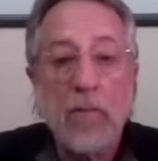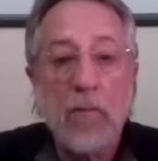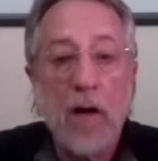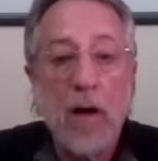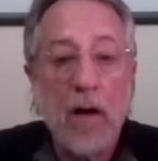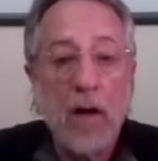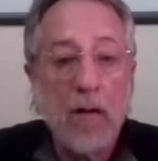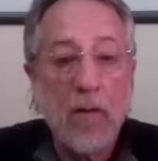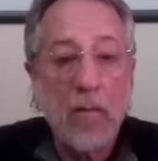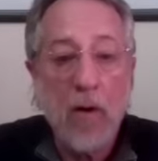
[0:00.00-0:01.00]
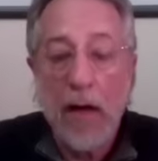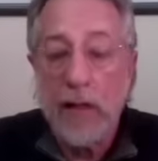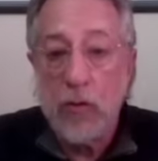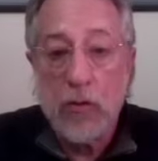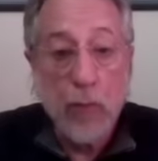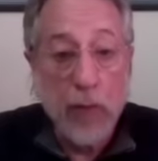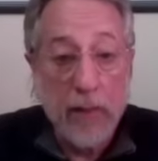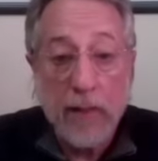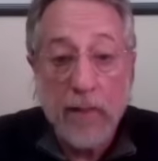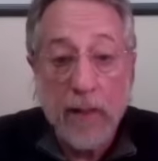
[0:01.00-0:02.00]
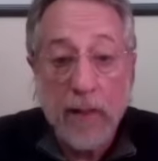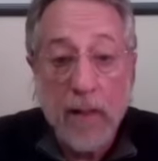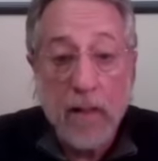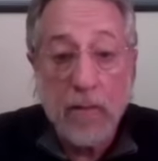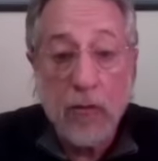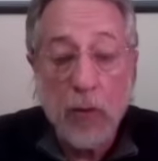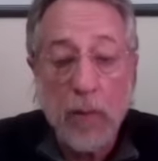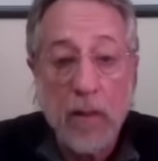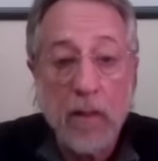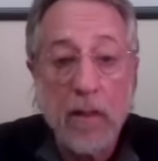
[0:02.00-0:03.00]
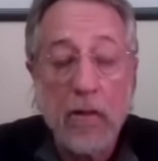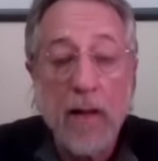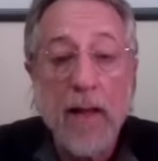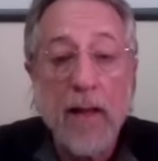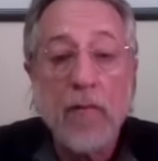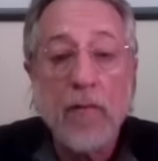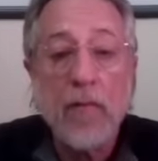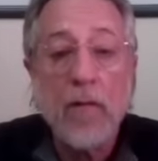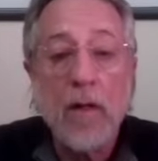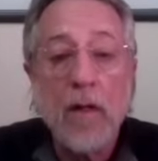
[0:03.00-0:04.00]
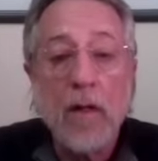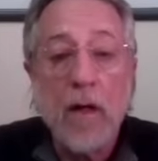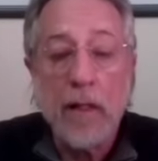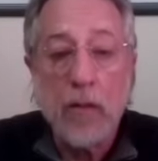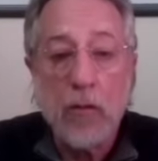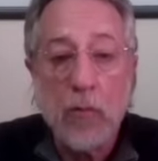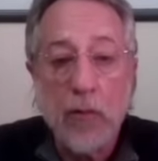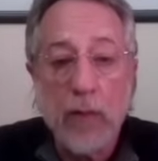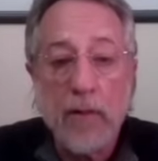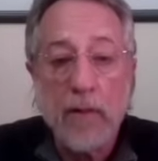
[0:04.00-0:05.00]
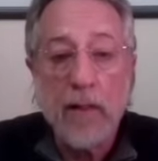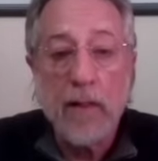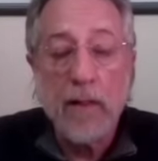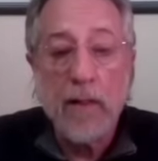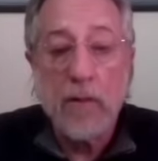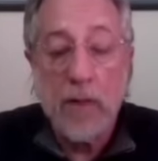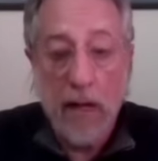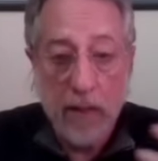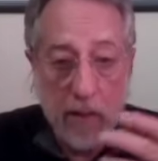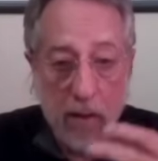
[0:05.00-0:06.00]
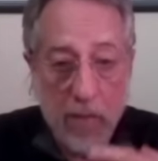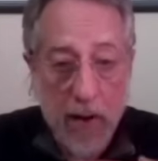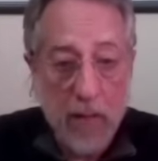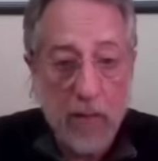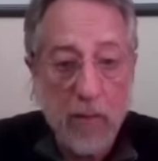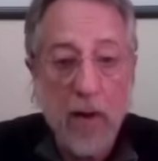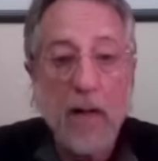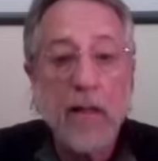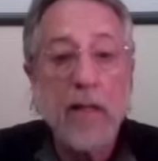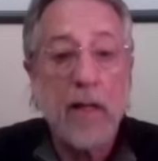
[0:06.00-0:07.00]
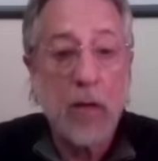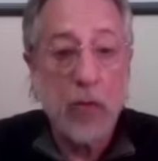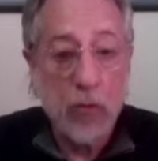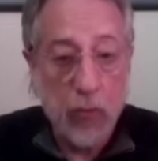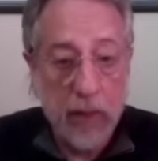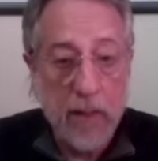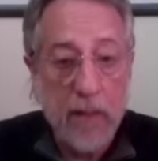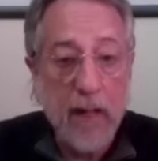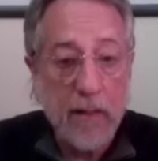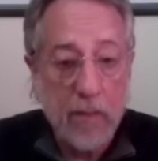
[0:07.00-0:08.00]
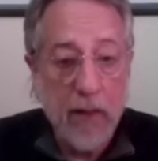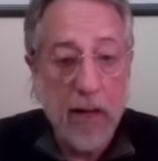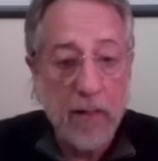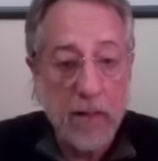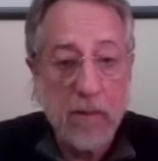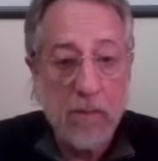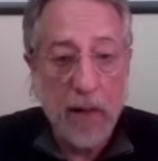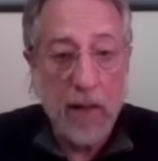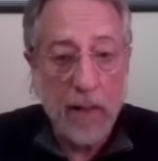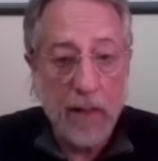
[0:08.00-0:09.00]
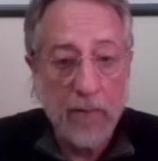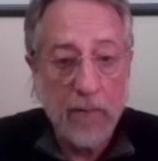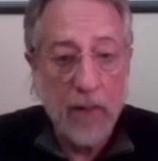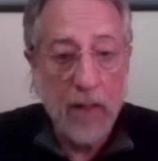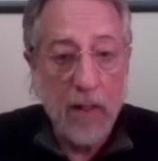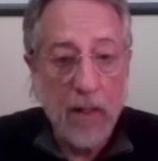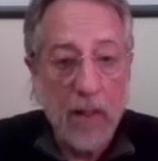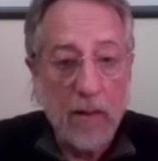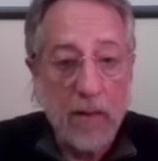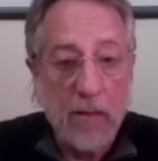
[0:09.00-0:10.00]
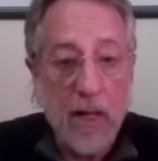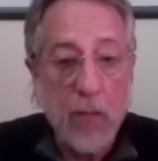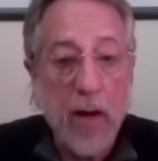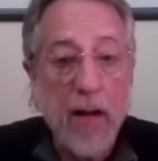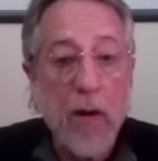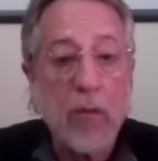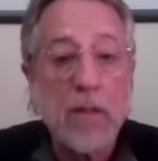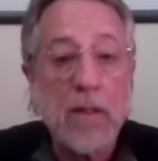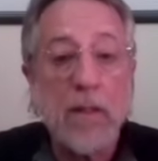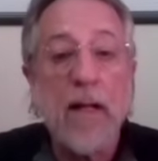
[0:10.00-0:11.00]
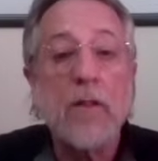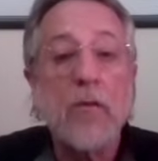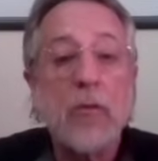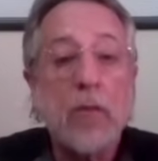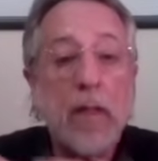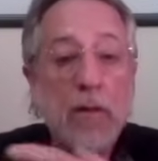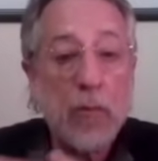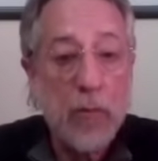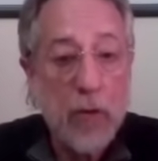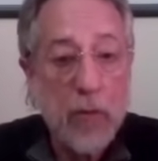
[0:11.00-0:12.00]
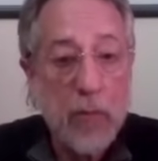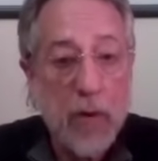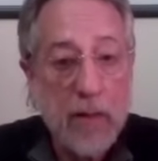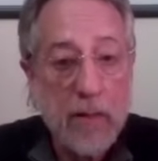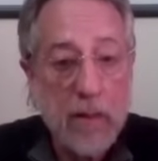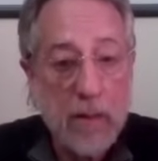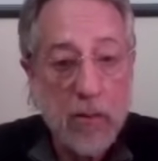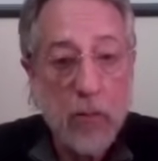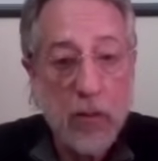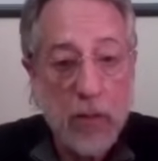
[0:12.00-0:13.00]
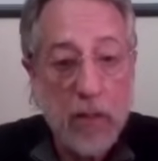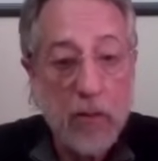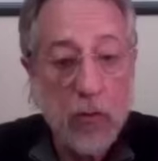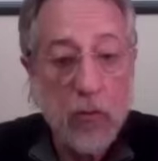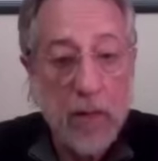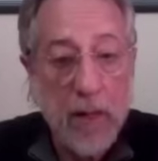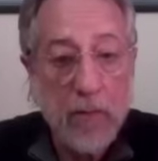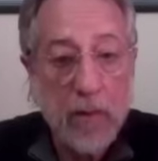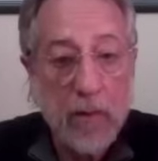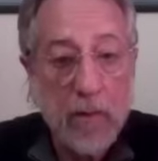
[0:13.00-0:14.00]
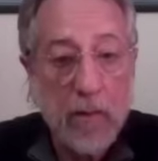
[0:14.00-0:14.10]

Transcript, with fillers: Uh, I used a breathing technique. It took me a year and a half. I used a breathing technique because I had to come back to the body and I was reconnected back to this body. The same way I was connected to it at the birth process, which I do remember.